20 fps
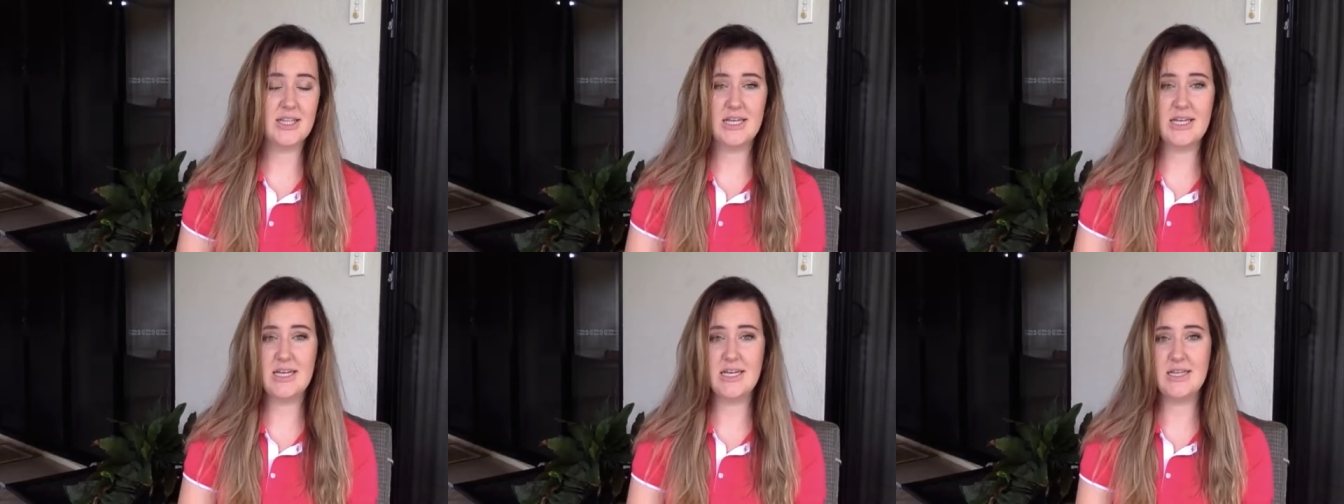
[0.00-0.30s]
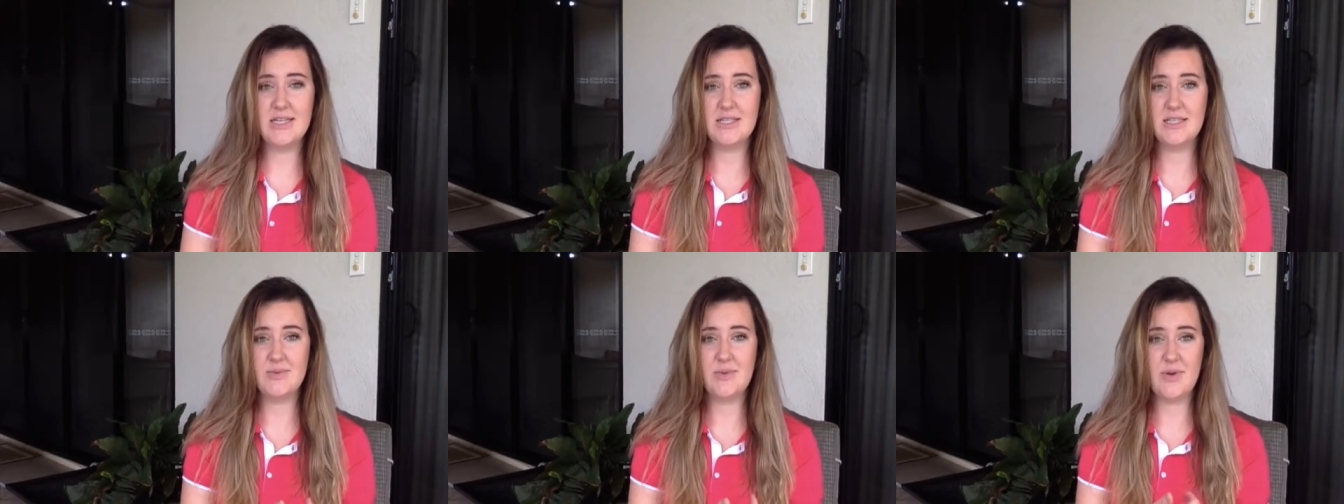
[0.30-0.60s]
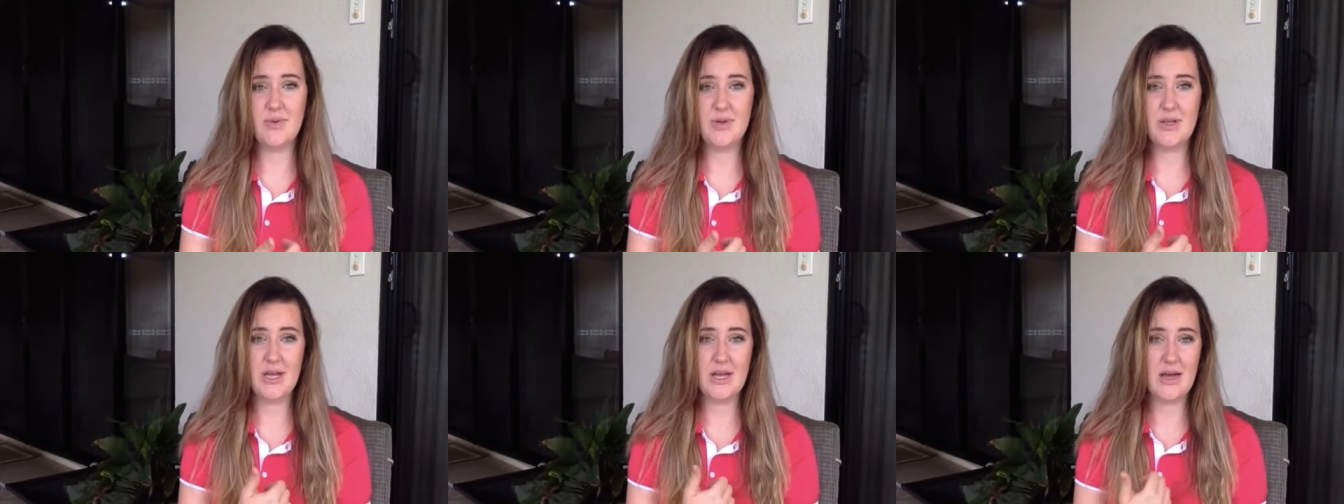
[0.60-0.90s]
things,
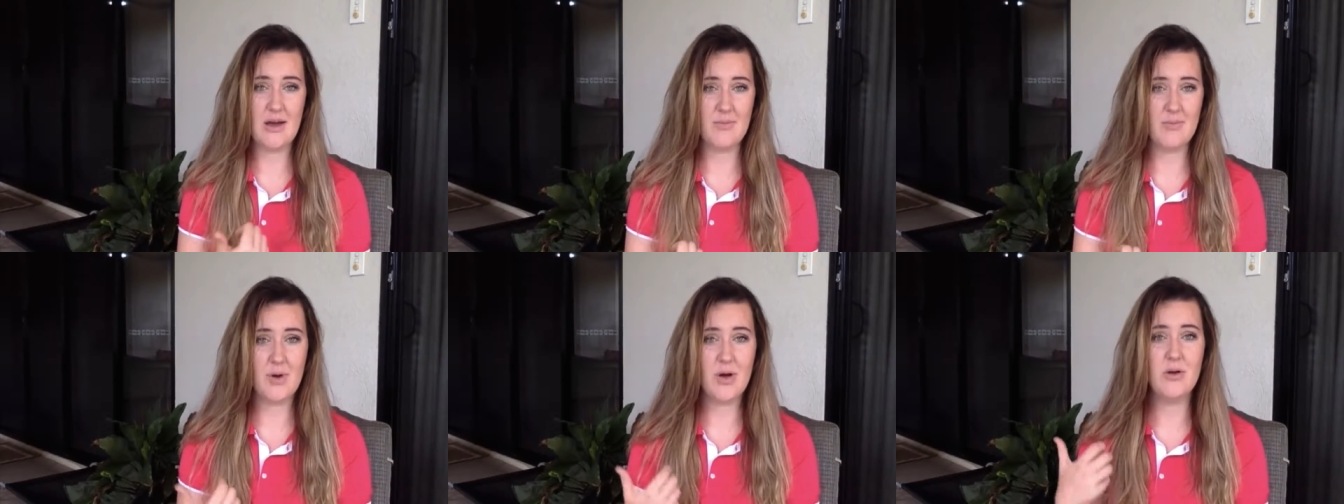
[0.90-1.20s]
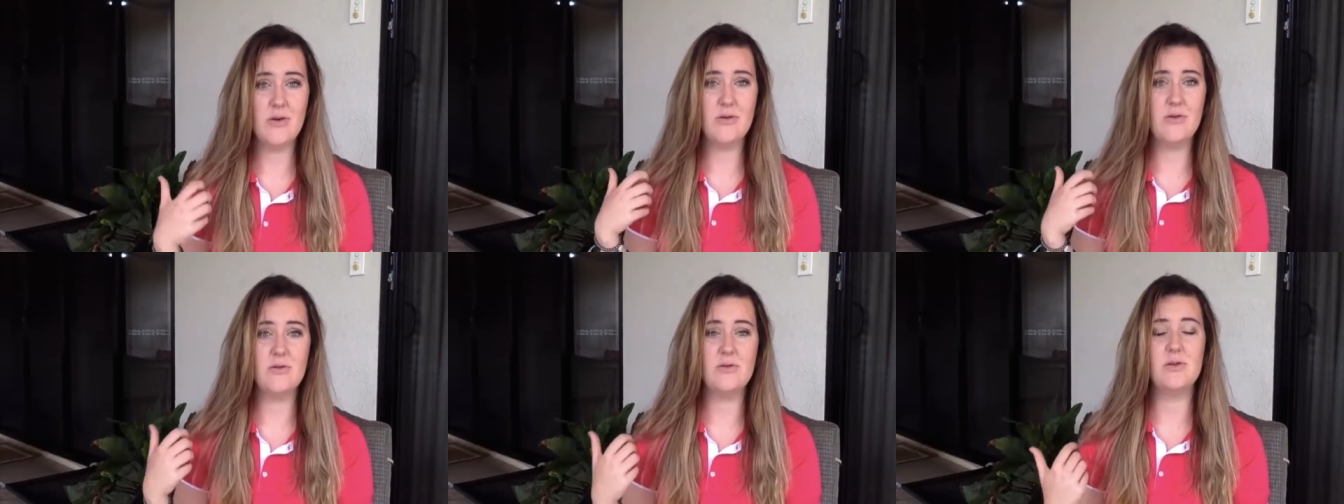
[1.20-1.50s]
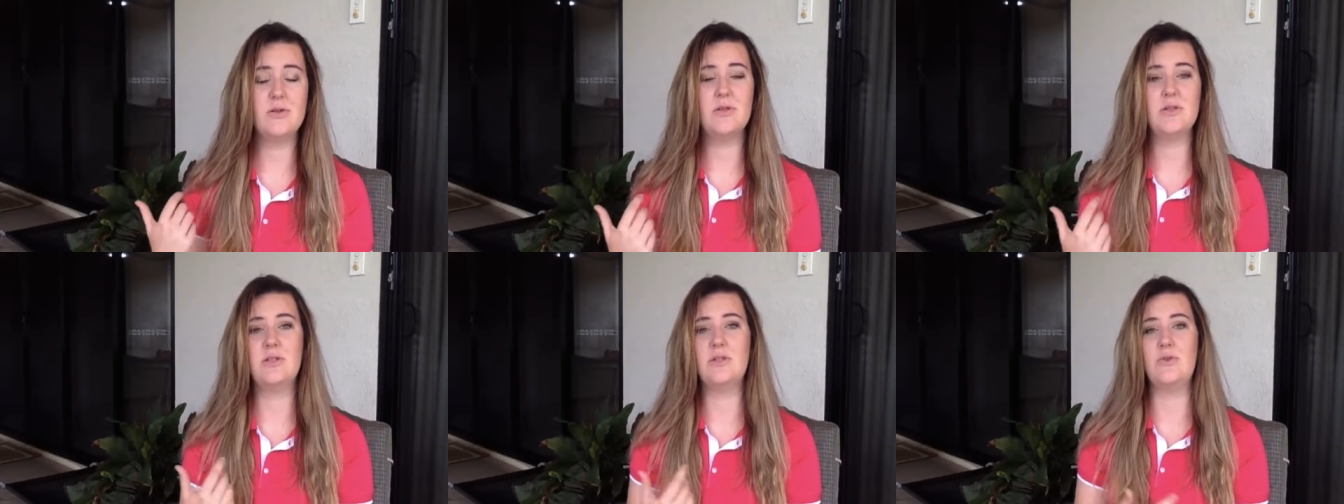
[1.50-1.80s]
maybe they get
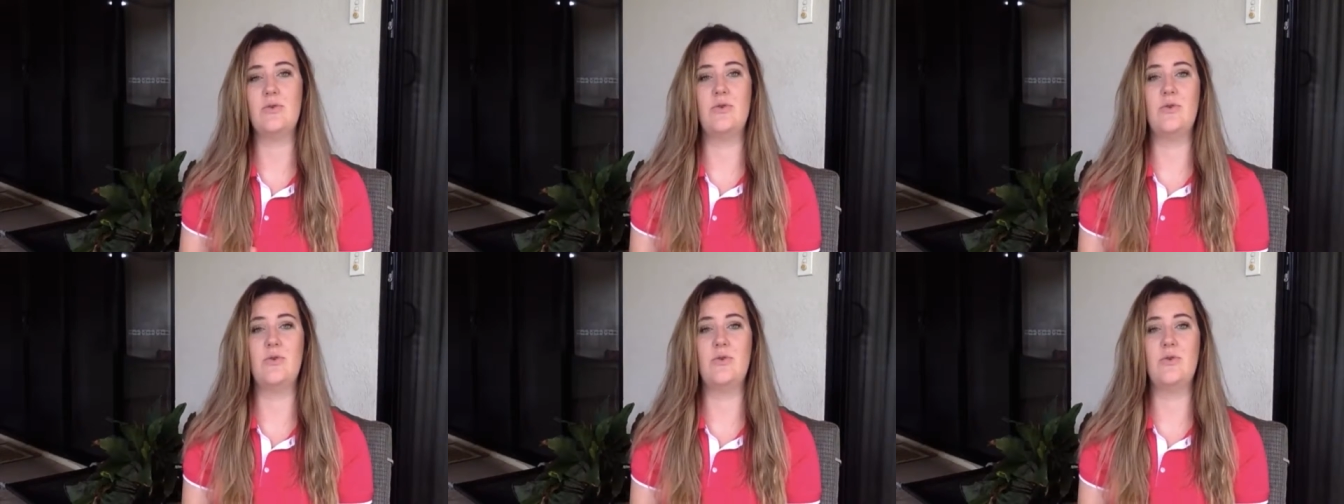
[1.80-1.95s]
bones